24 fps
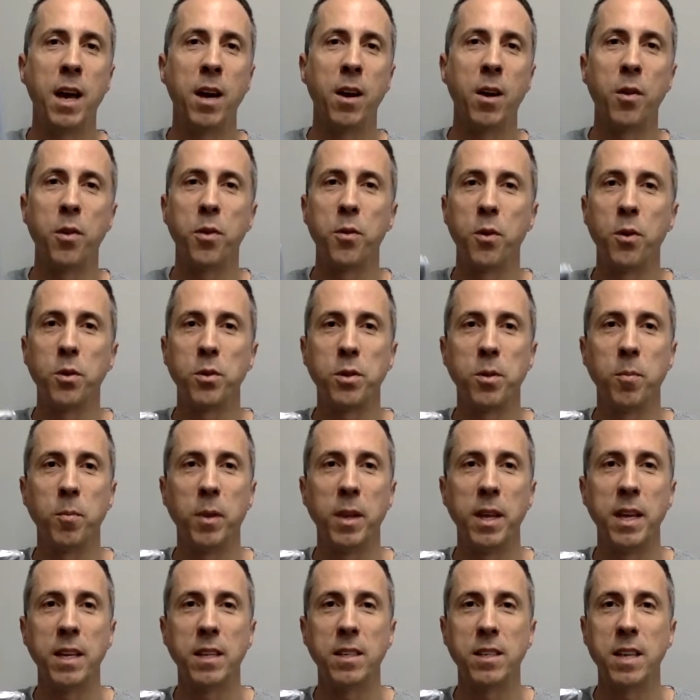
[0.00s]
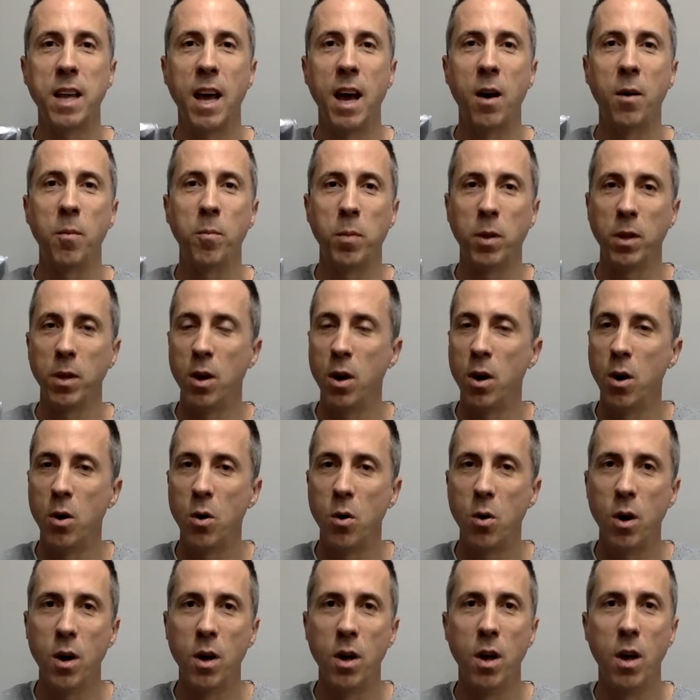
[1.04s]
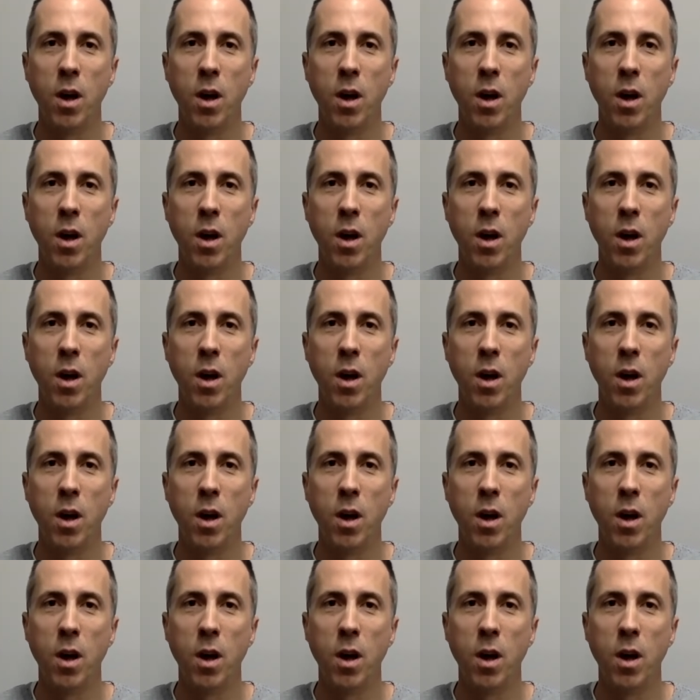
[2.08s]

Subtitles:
I'll throw some links down below.